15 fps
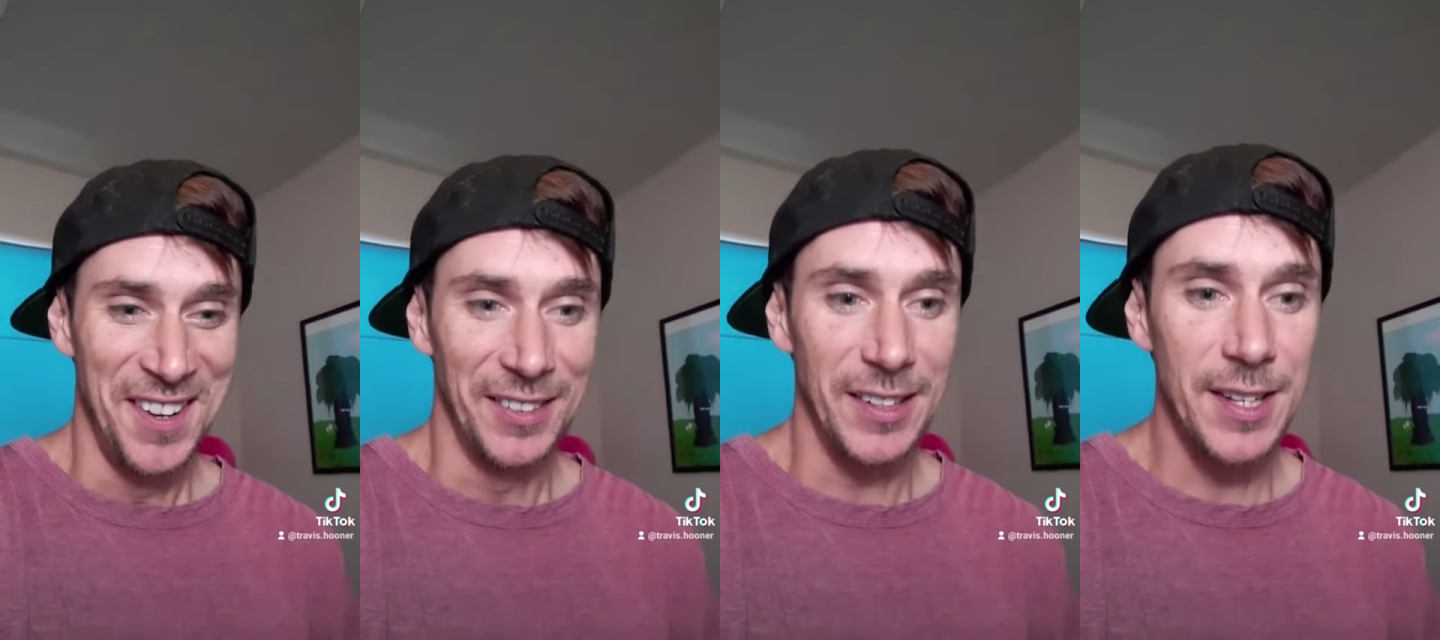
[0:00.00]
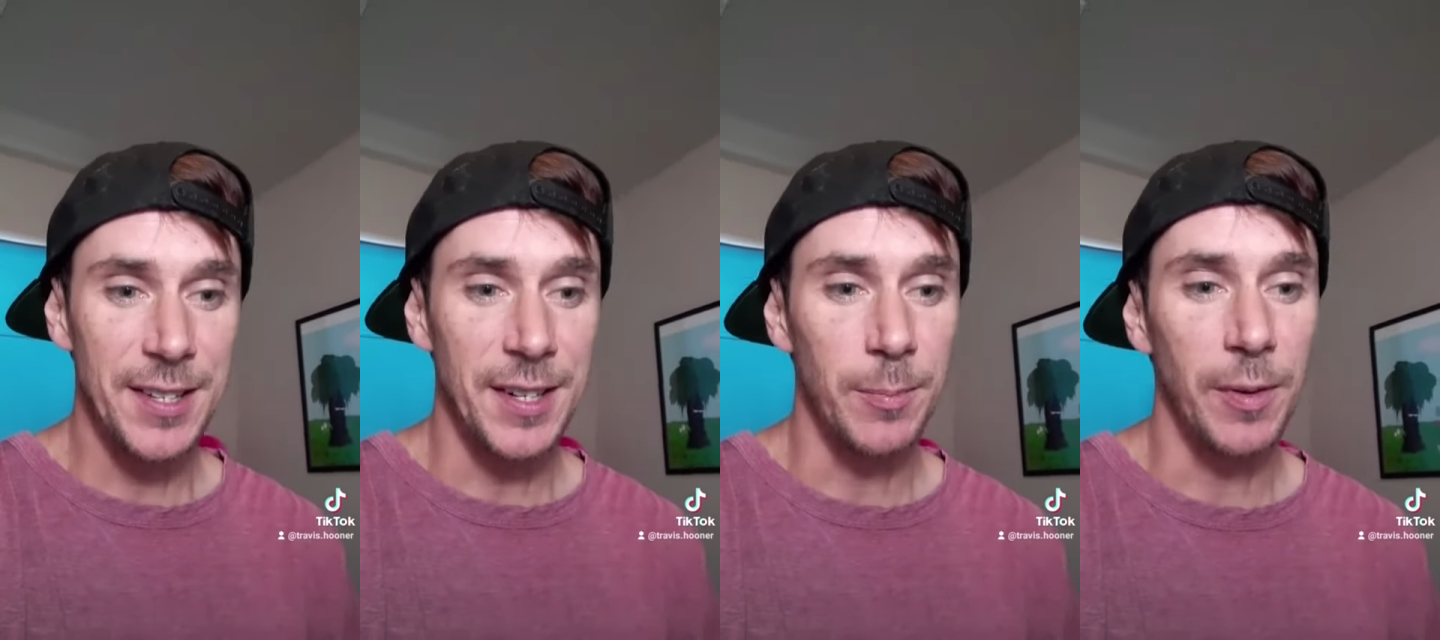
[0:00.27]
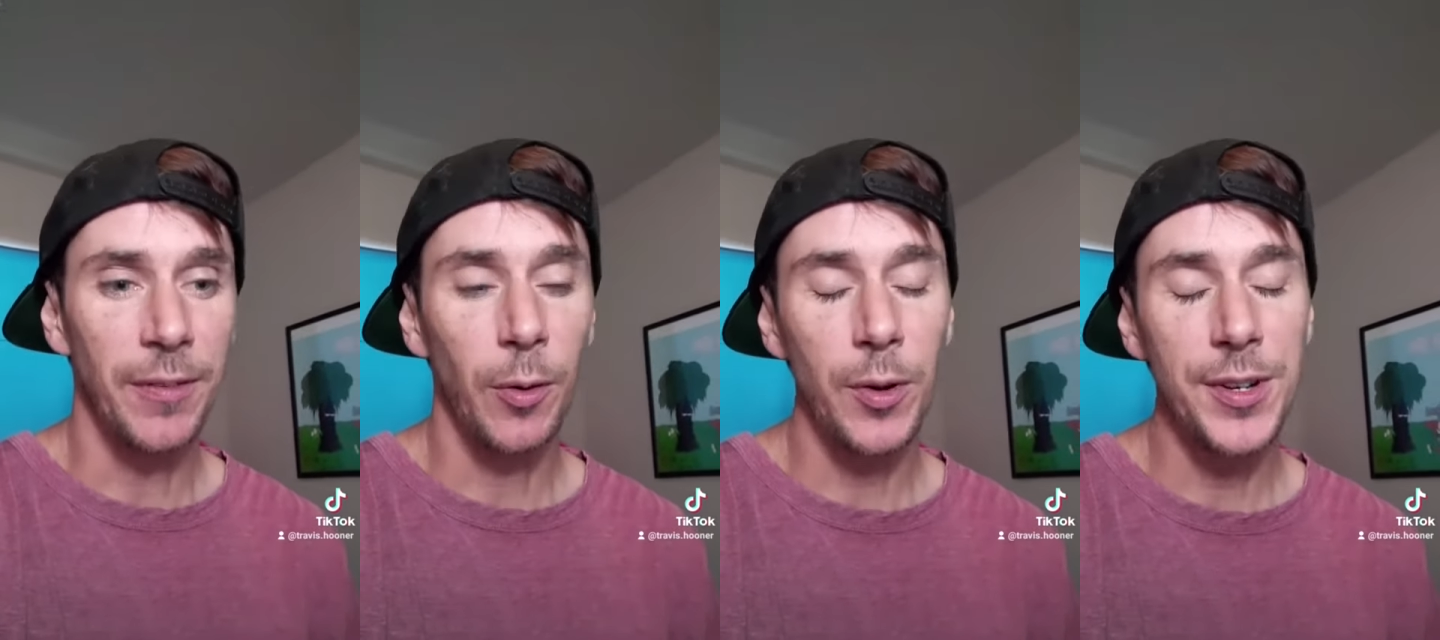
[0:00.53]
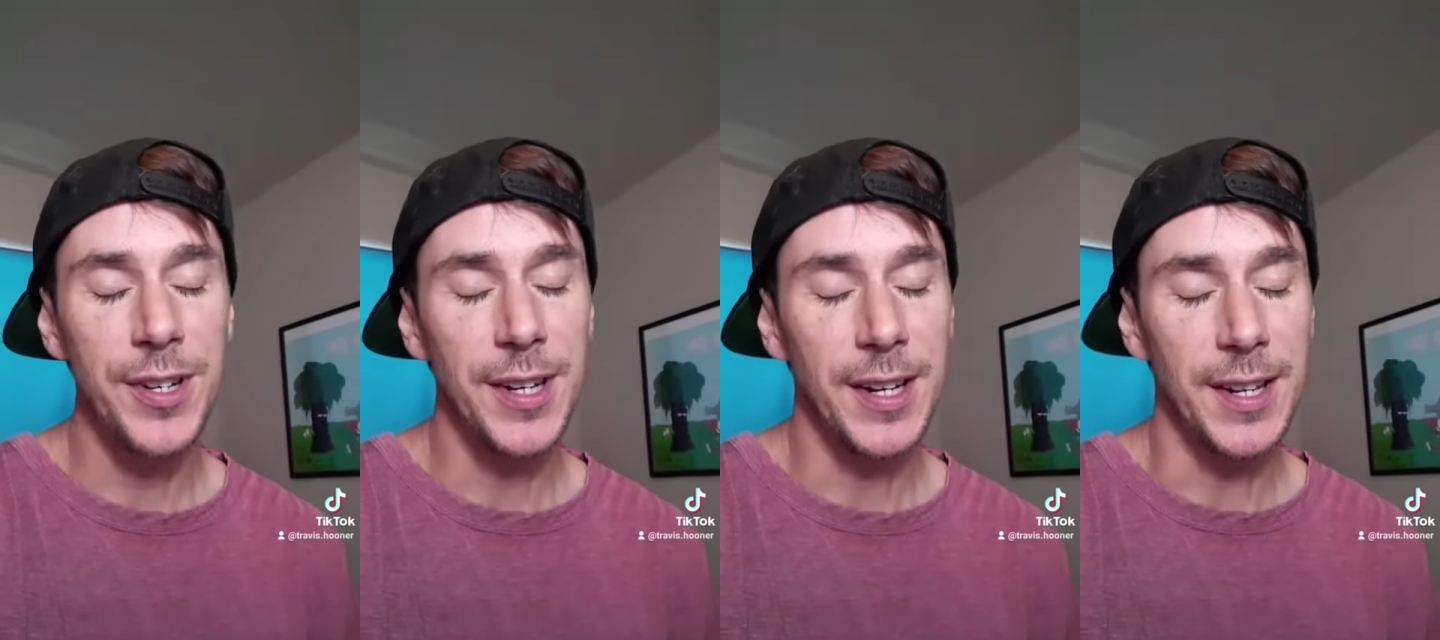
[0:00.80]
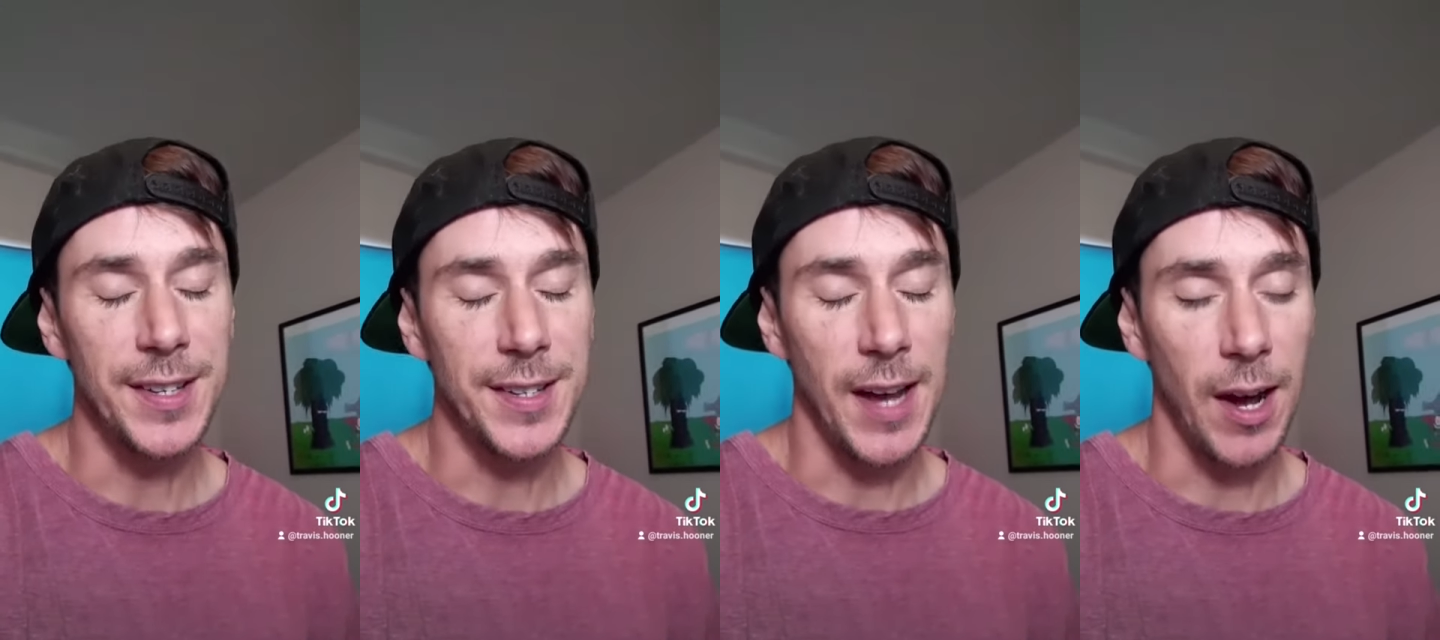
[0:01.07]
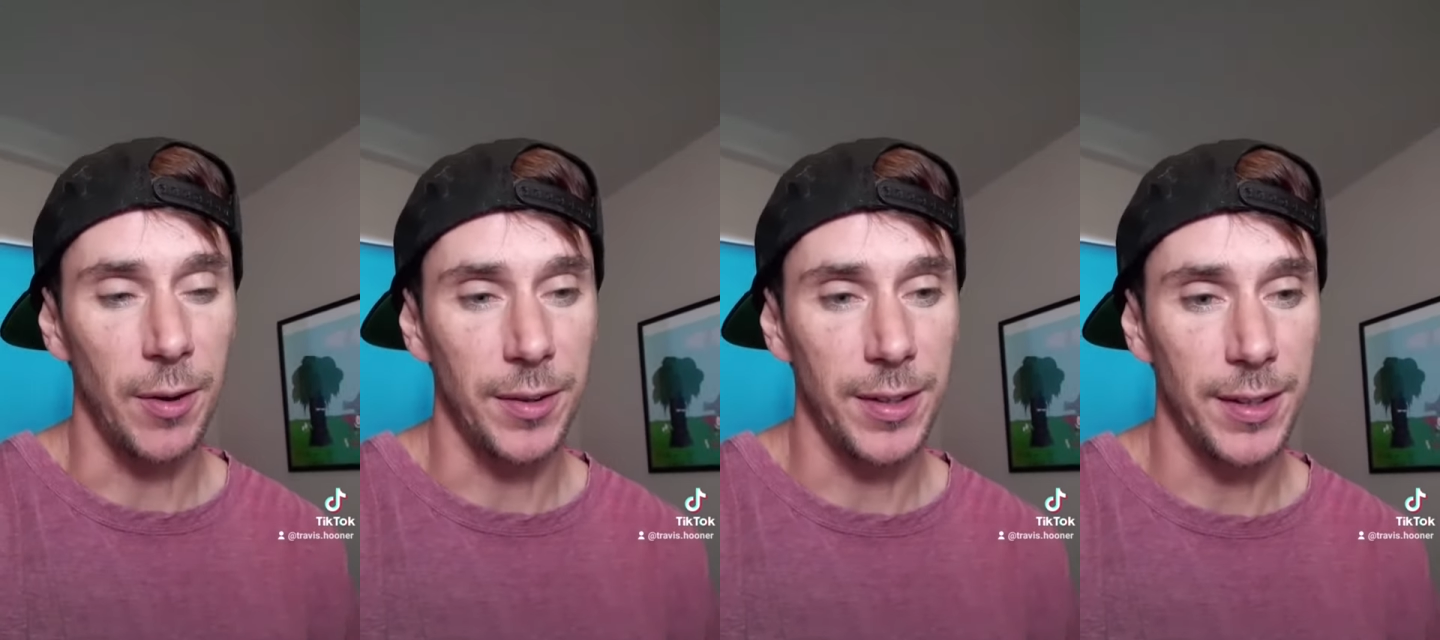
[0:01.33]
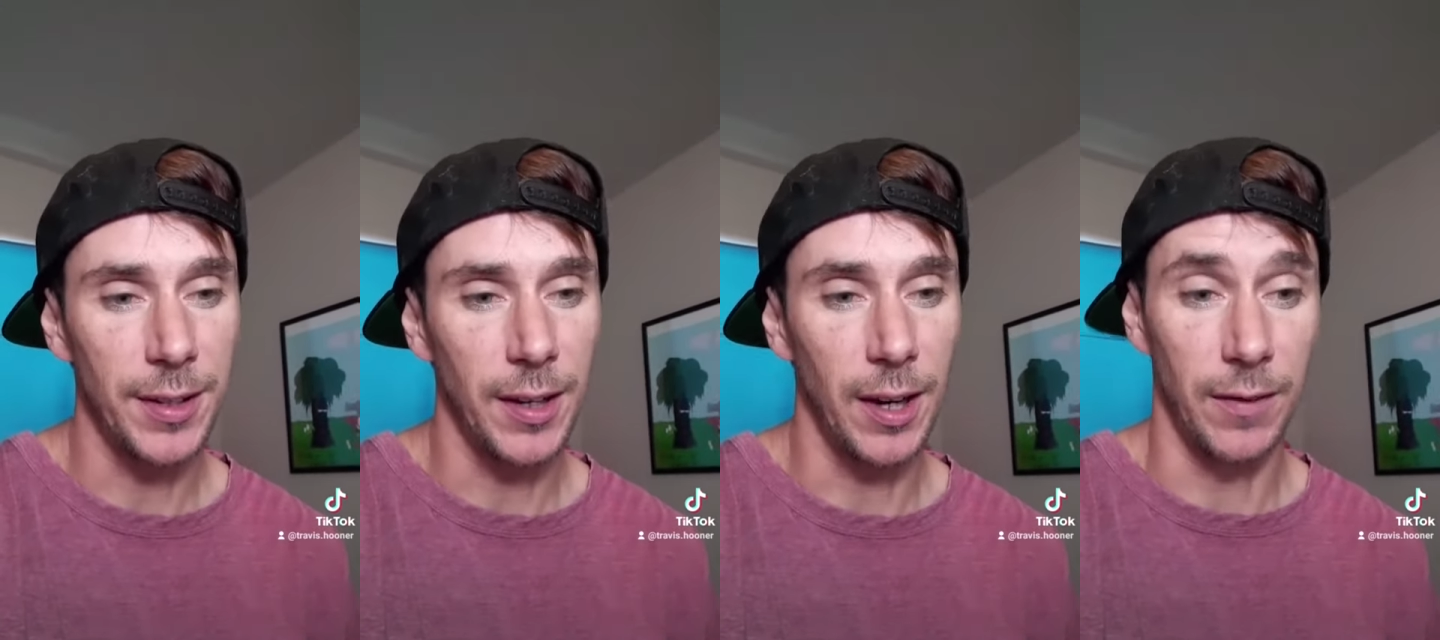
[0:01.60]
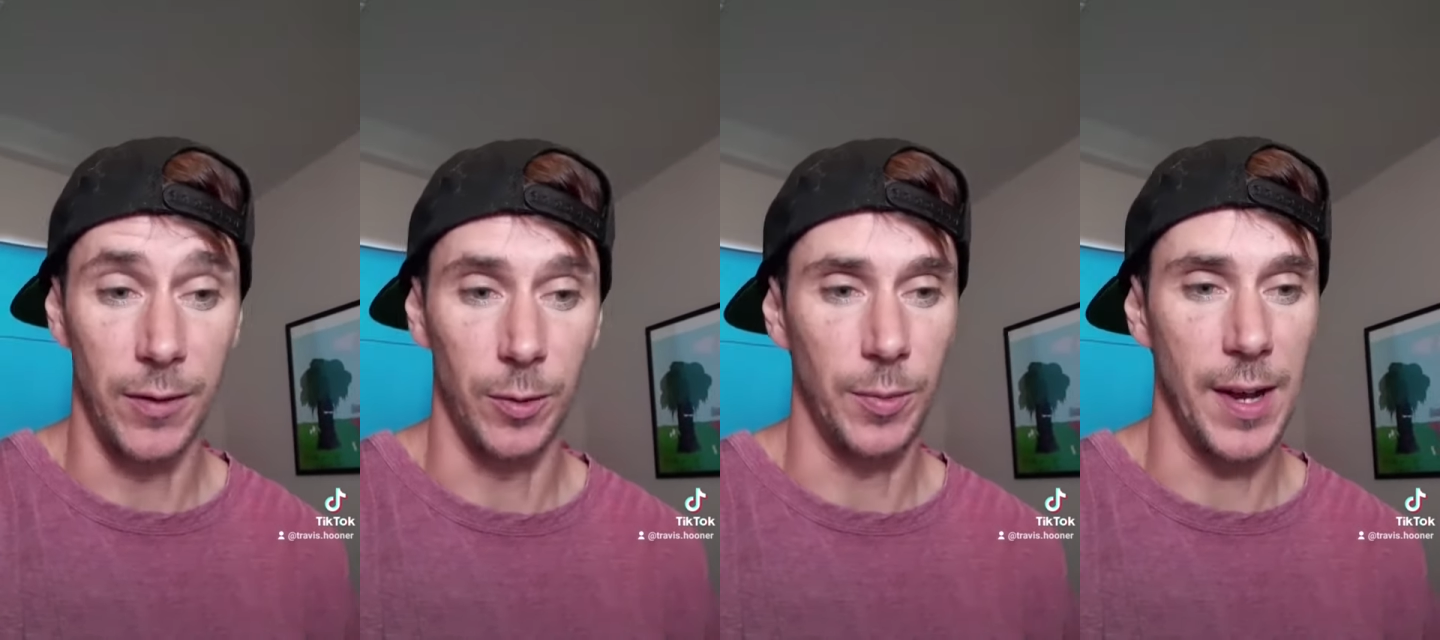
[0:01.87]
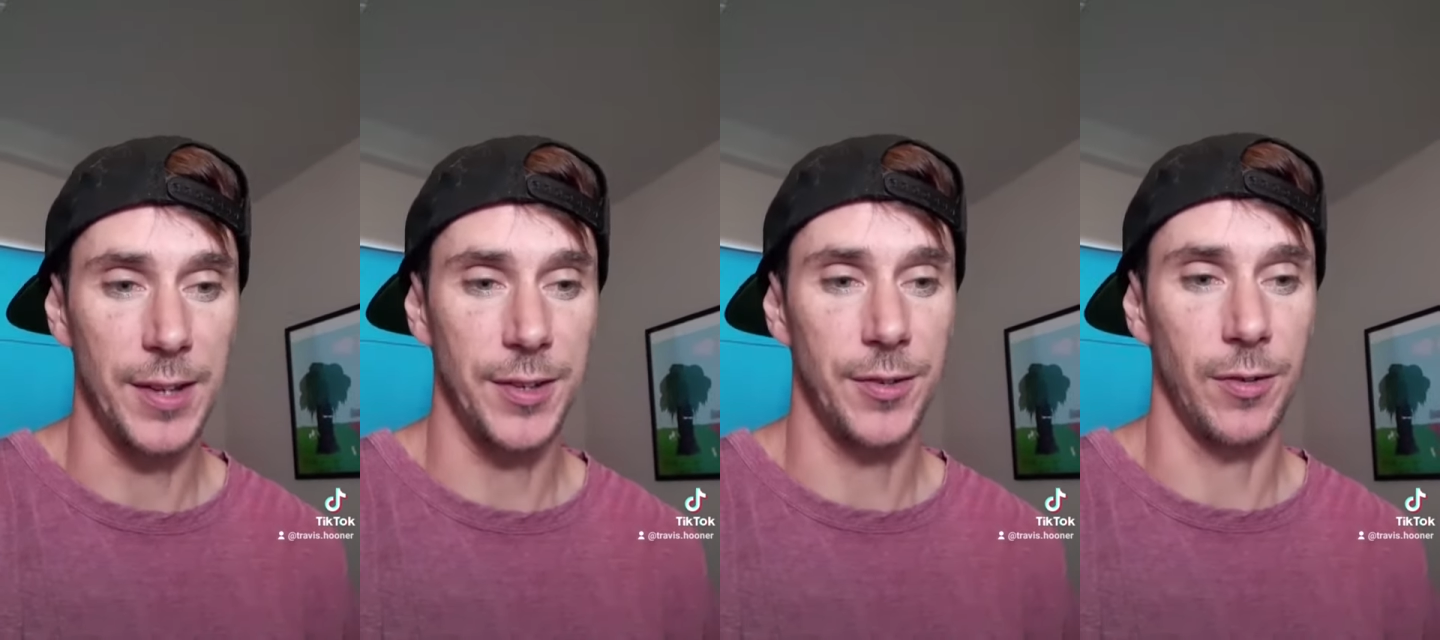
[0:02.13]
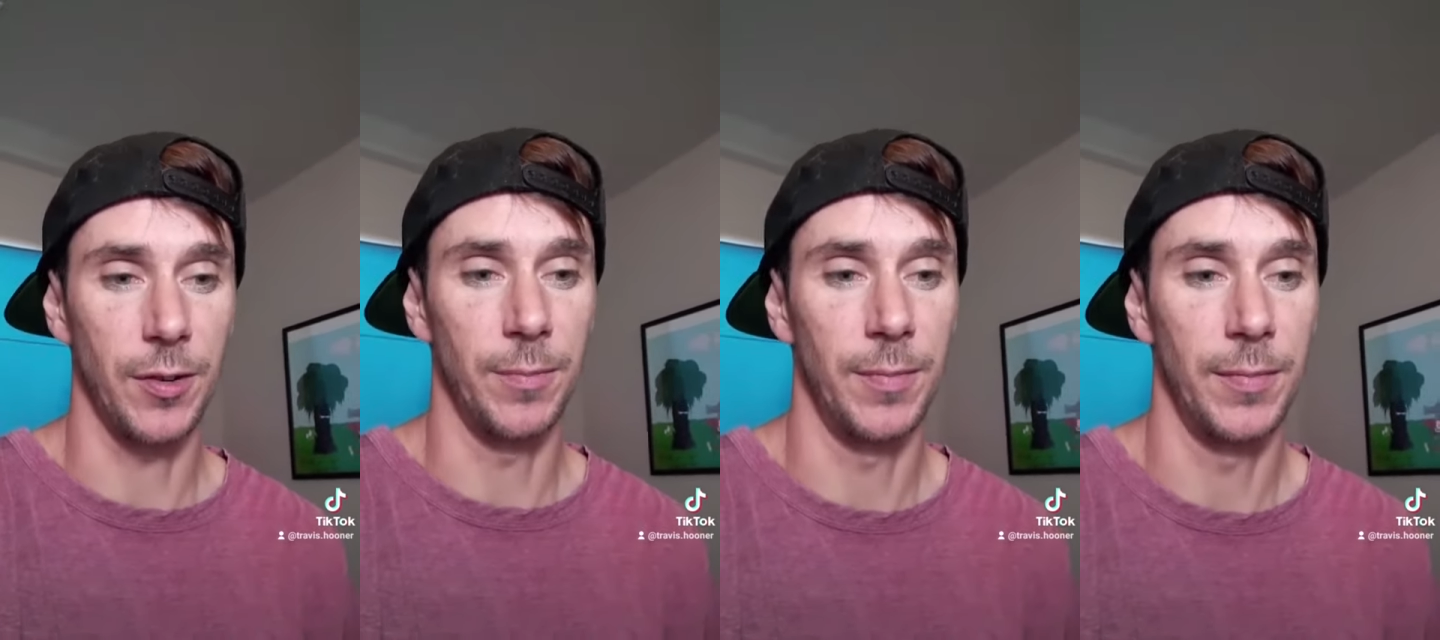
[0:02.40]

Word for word: Listen before she gets out of the restroom.